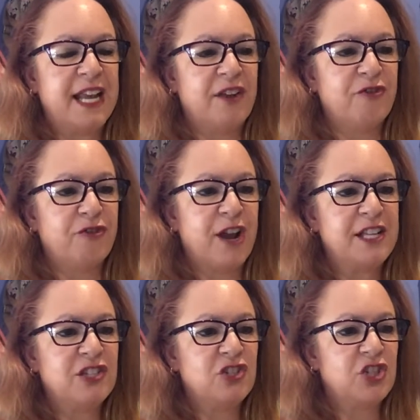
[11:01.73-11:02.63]
and
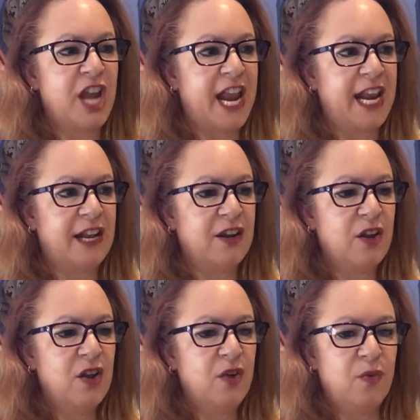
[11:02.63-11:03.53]
friends chain
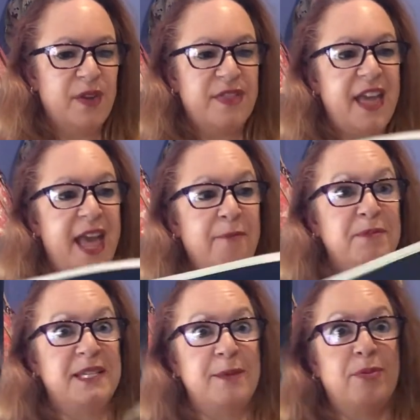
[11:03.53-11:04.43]
with
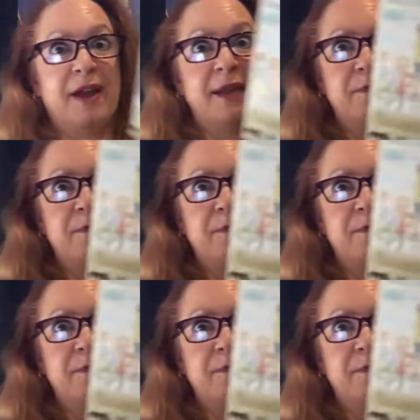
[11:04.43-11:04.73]
empty bread